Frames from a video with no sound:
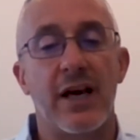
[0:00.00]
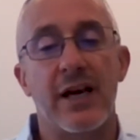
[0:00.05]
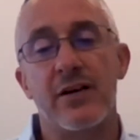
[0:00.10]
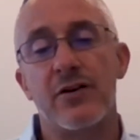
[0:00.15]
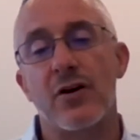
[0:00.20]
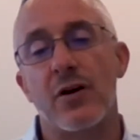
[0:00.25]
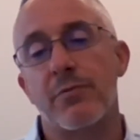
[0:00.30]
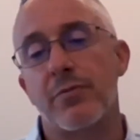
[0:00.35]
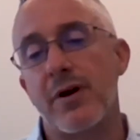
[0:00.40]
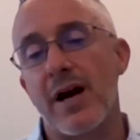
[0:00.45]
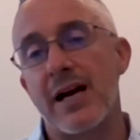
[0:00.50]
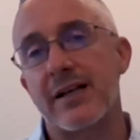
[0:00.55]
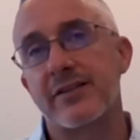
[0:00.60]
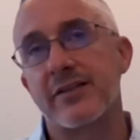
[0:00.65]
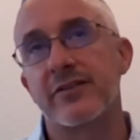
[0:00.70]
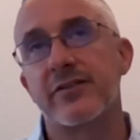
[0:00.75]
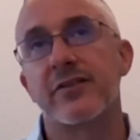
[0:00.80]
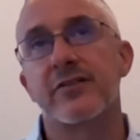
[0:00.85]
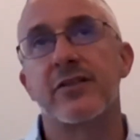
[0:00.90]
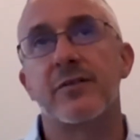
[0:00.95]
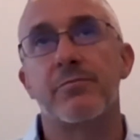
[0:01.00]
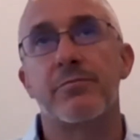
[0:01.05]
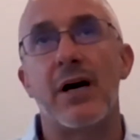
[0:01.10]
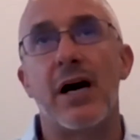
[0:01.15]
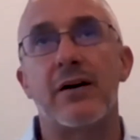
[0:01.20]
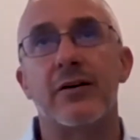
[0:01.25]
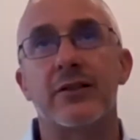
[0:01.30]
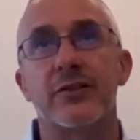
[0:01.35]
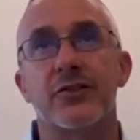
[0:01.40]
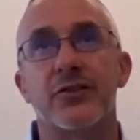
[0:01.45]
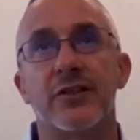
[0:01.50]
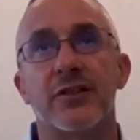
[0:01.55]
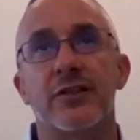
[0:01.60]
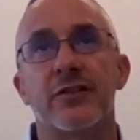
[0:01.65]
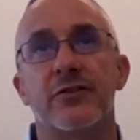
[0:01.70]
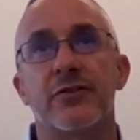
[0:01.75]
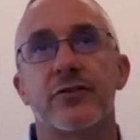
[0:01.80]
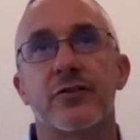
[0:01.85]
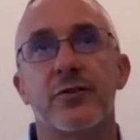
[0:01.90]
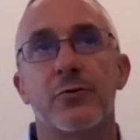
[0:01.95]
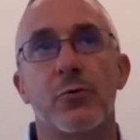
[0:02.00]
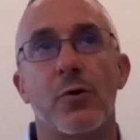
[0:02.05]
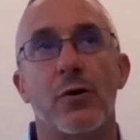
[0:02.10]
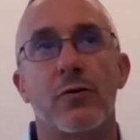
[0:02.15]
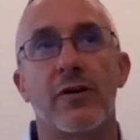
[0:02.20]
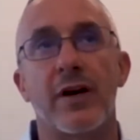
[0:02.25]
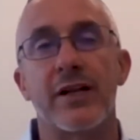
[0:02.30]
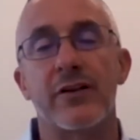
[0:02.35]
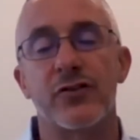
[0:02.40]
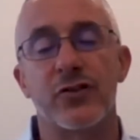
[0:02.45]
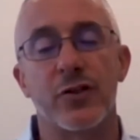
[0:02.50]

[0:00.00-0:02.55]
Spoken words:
and our practices and policies to already